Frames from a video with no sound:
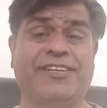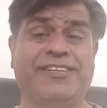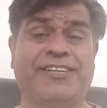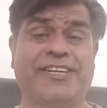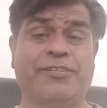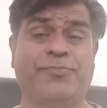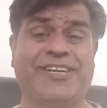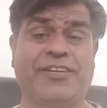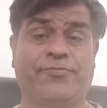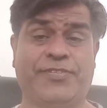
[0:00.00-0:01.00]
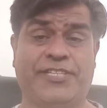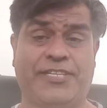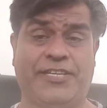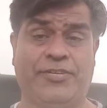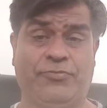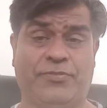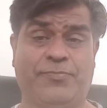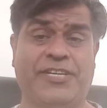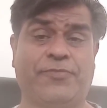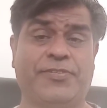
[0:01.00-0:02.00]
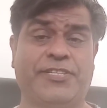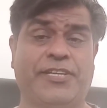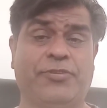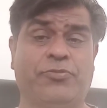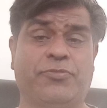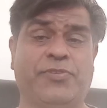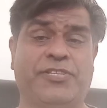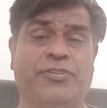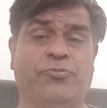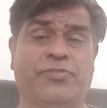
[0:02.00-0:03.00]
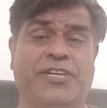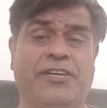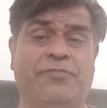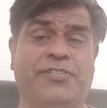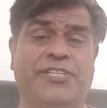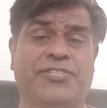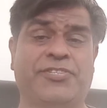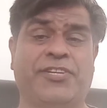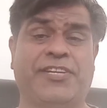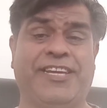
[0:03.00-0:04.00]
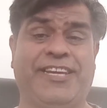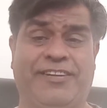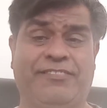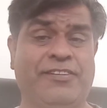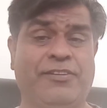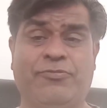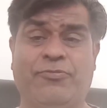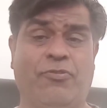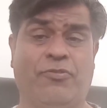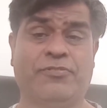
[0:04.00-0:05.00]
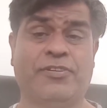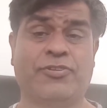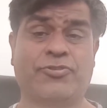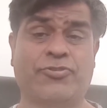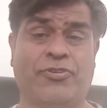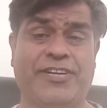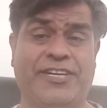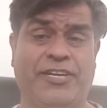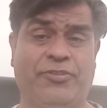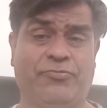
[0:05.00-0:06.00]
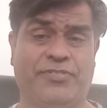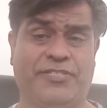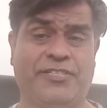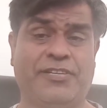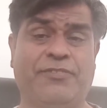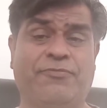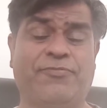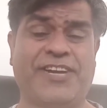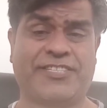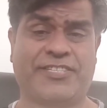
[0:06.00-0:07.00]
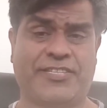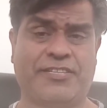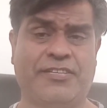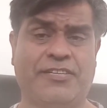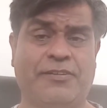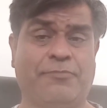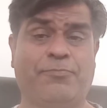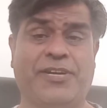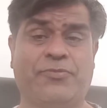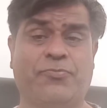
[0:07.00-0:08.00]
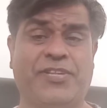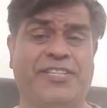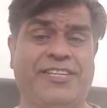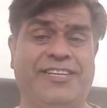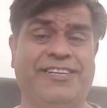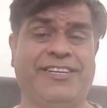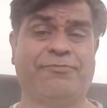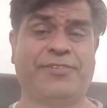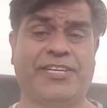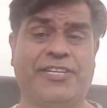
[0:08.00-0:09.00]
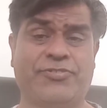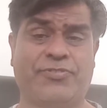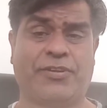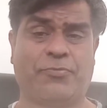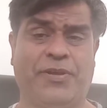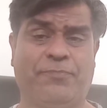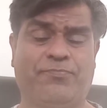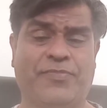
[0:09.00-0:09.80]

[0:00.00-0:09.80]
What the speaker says: not metaphysical news. Metaphysical news, which news always exists in the air. No, solid news, facts, but with in realistic way,